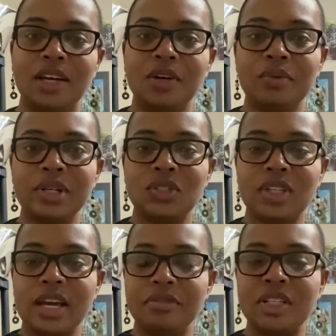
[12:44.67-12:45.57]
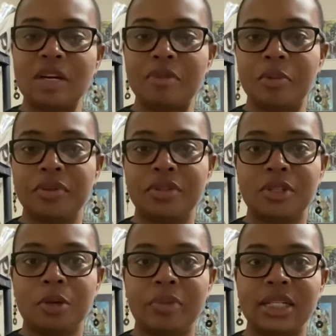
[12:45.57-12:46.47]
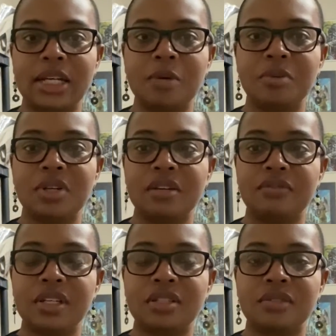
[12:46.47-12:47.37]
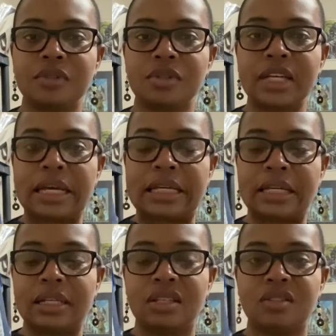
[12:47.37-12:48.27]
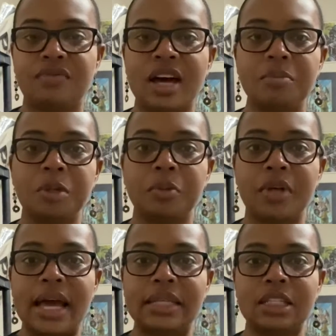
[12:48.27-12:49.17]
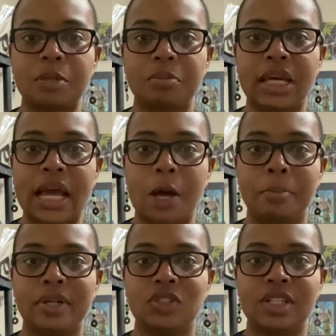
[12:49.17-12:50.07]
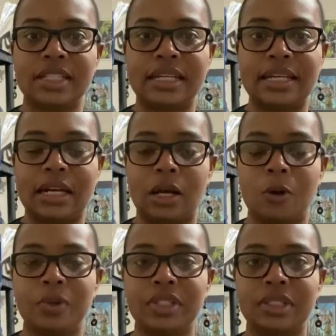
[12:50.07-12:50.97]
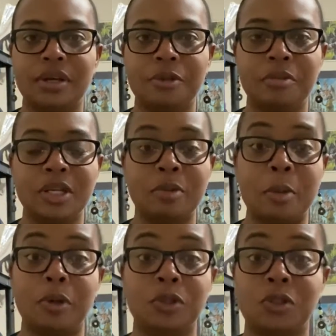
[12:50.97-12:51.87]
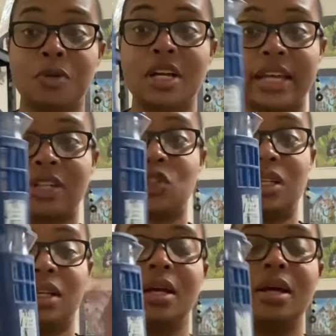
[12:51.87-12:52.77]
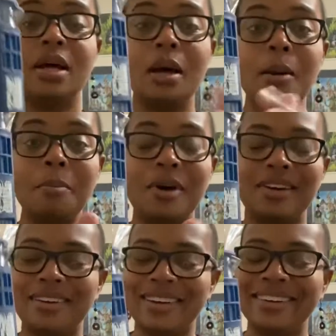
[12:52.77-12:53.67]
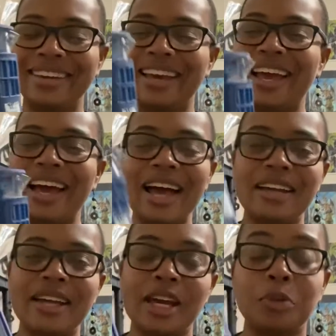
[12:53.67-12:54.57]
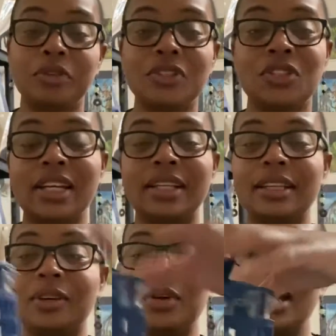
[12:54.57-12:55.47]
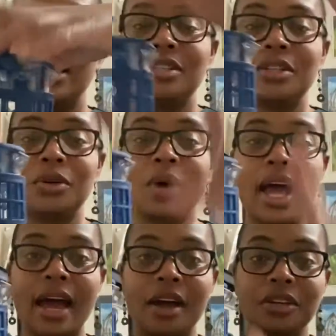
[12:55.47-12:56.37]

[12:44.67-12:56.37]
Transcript: which every time I put this on my table at festivals, I get at least 5 people asking me how much is it, and I always tell them it's my personal collection. But I appreciate it though. So how